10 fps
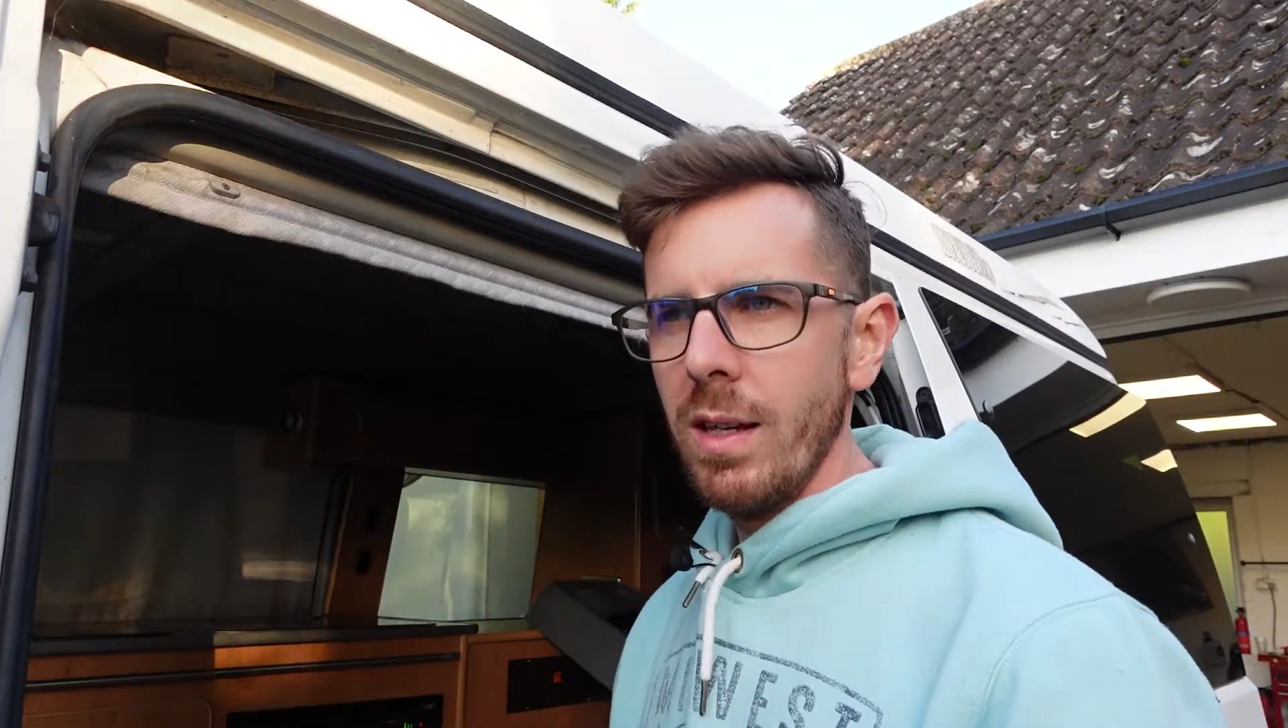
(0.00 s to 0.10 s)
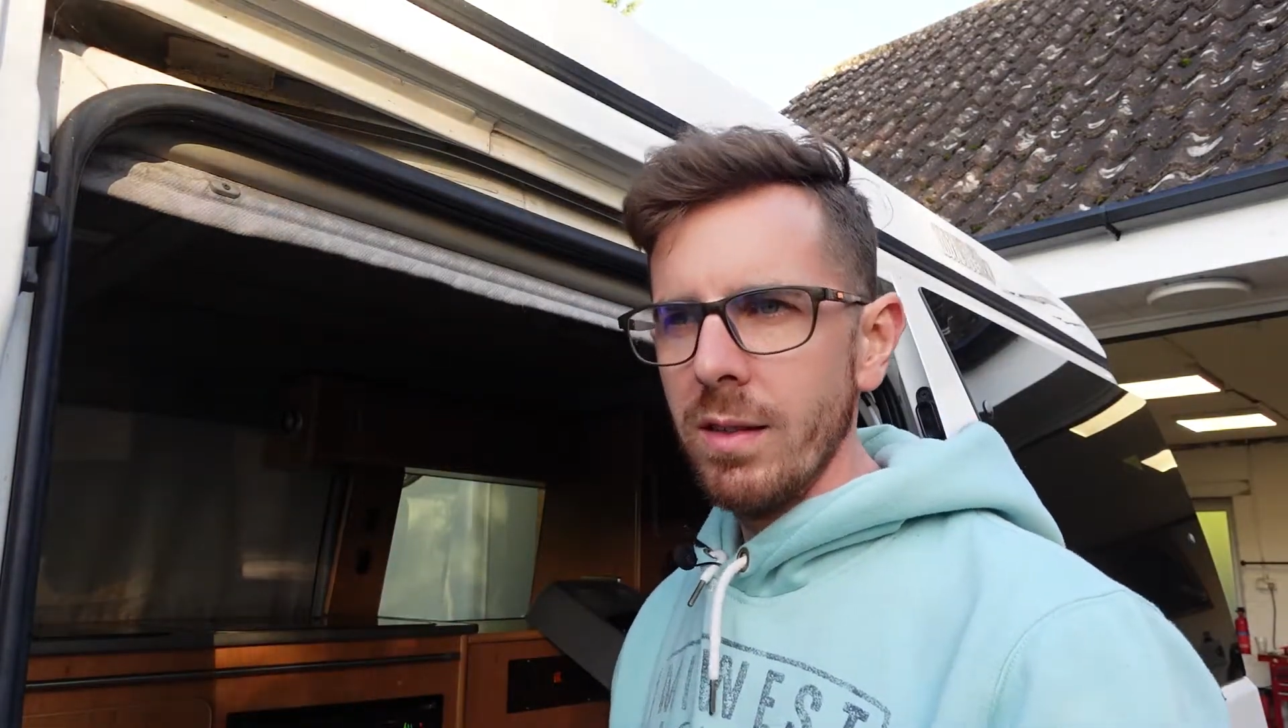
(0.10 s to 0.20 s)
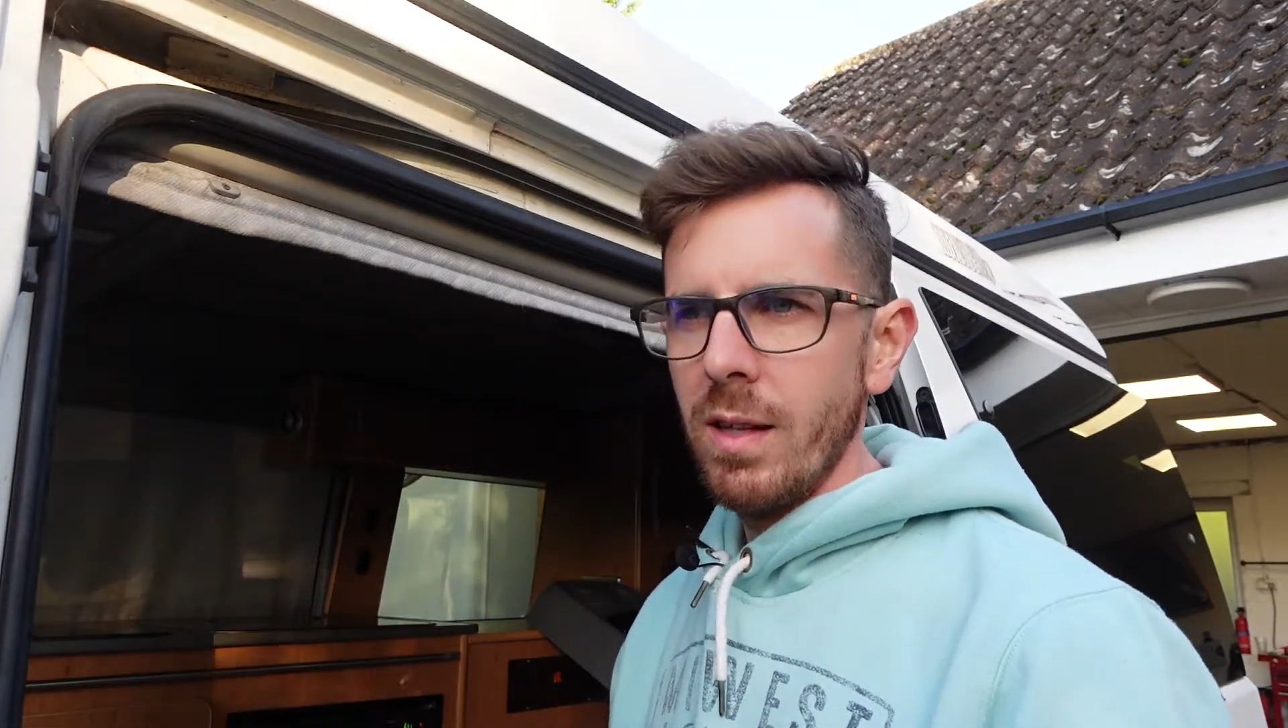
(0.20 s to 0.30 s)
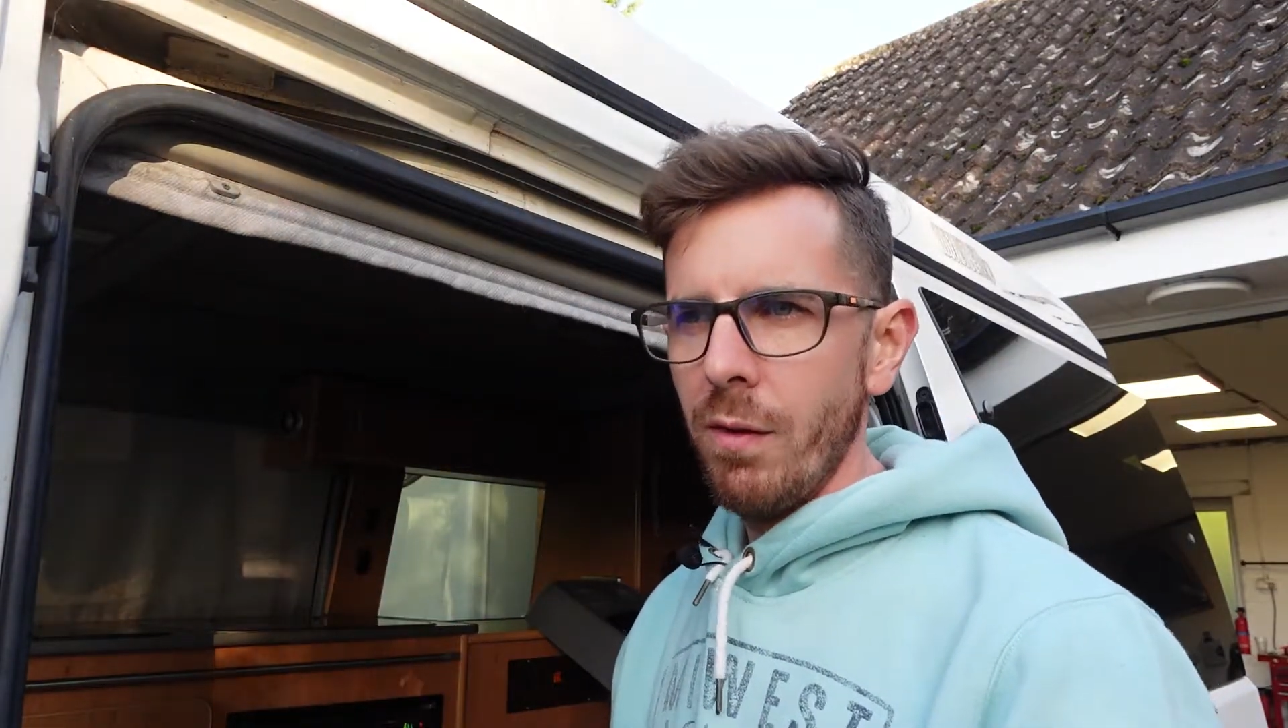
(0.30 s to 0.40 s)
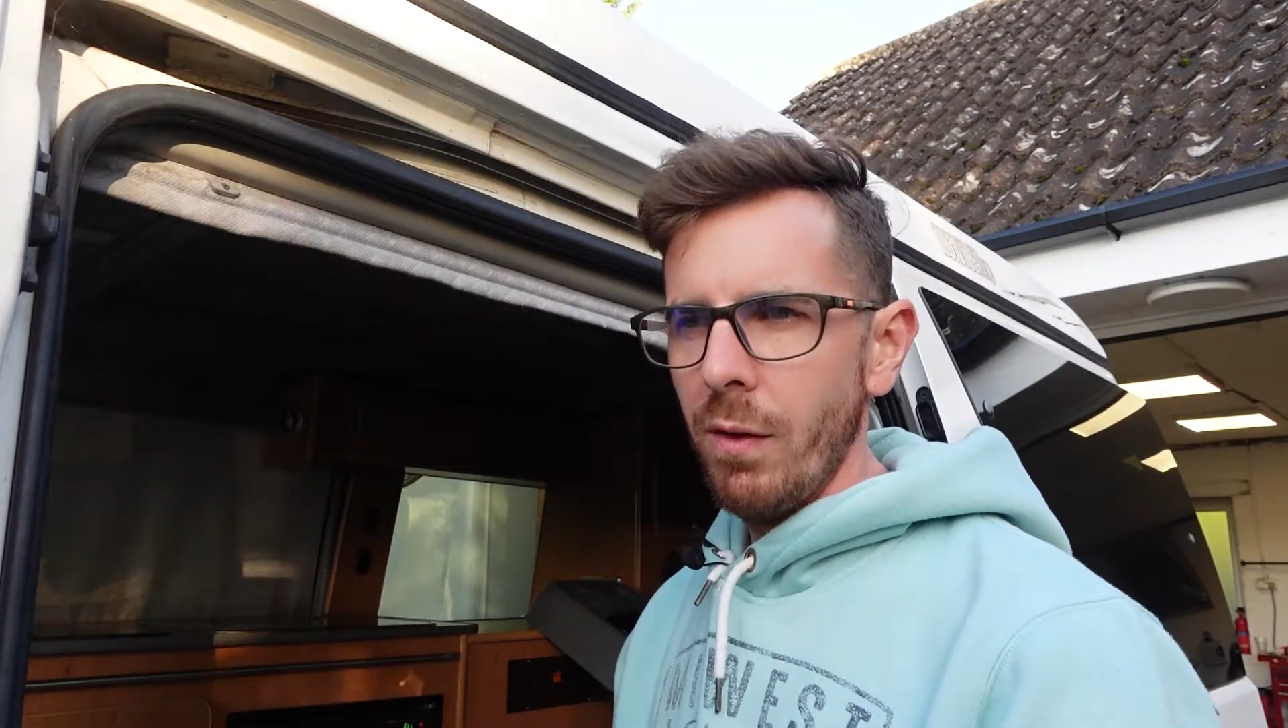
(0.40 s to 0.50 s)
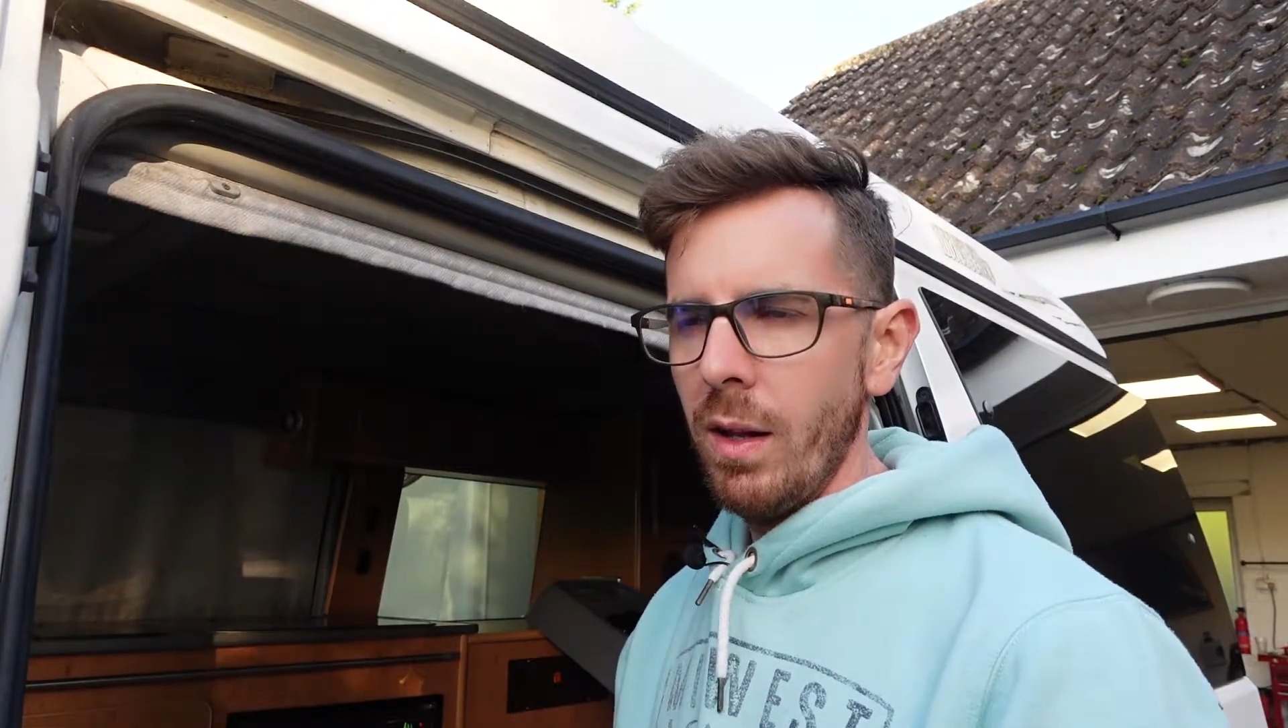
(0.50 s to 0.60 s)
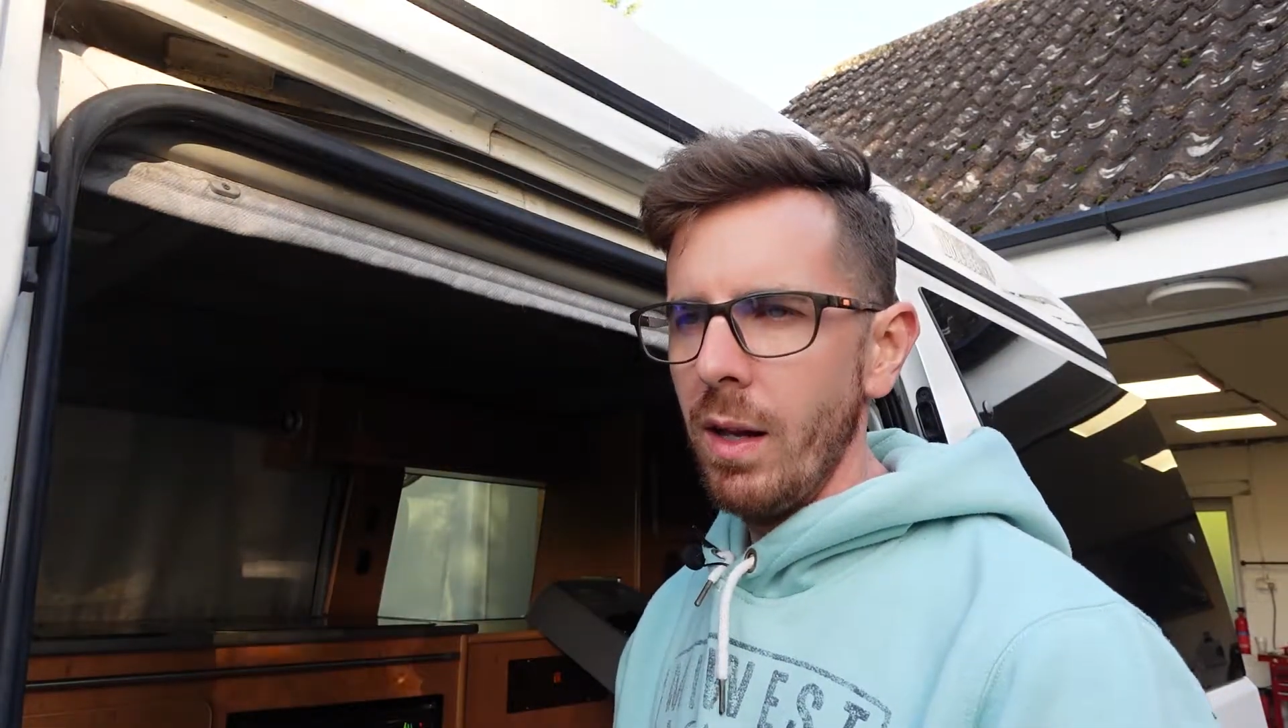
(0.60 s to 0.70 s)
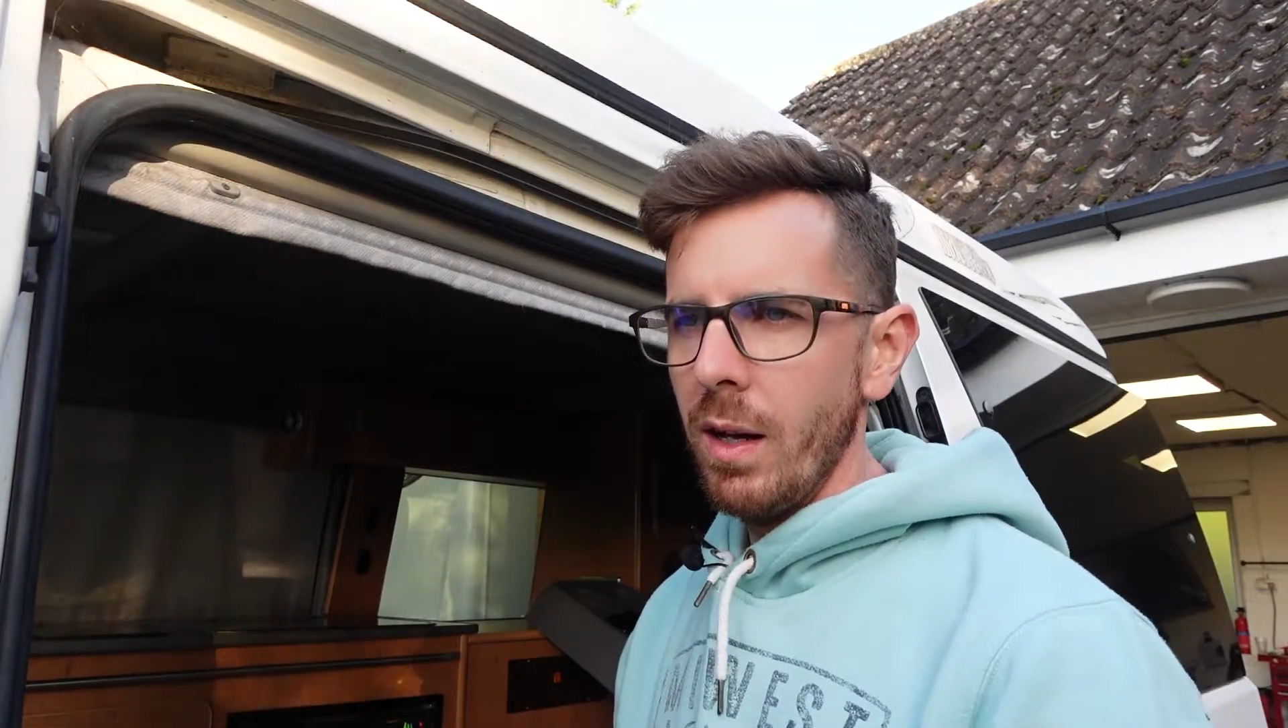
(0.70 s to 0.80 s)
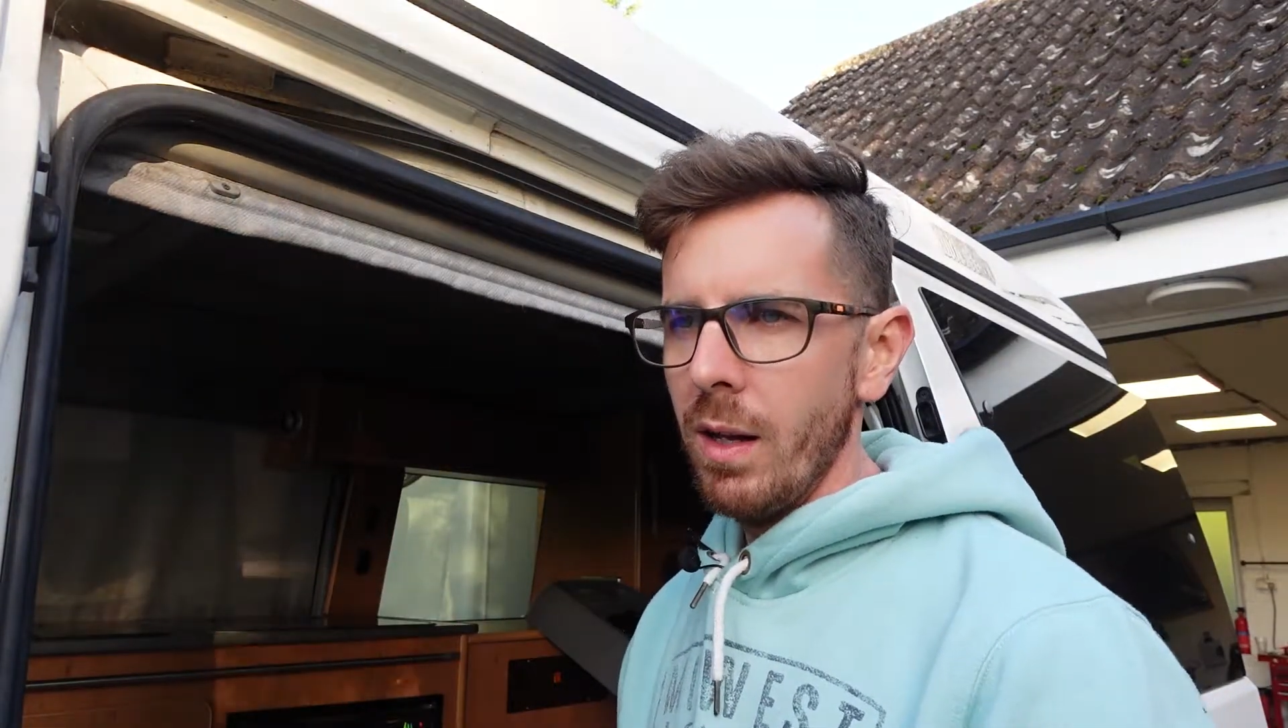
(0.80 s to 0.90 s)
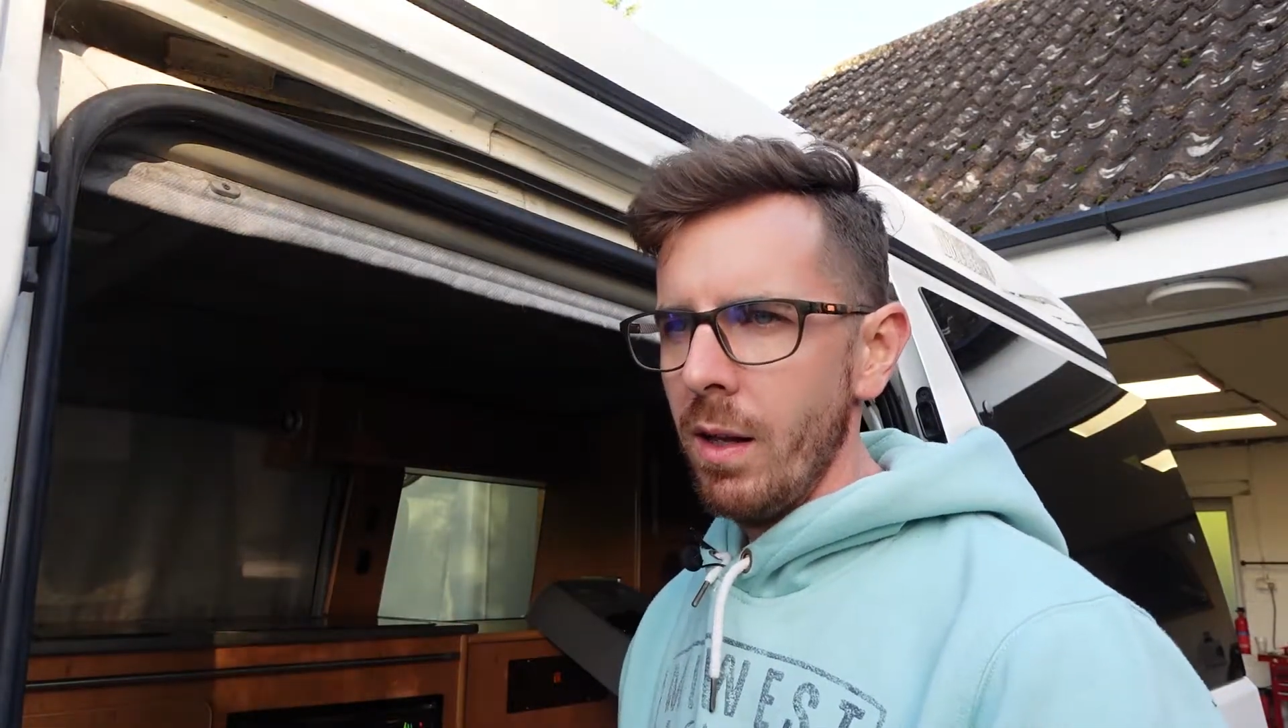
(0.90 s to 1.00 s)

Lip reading: it's definitely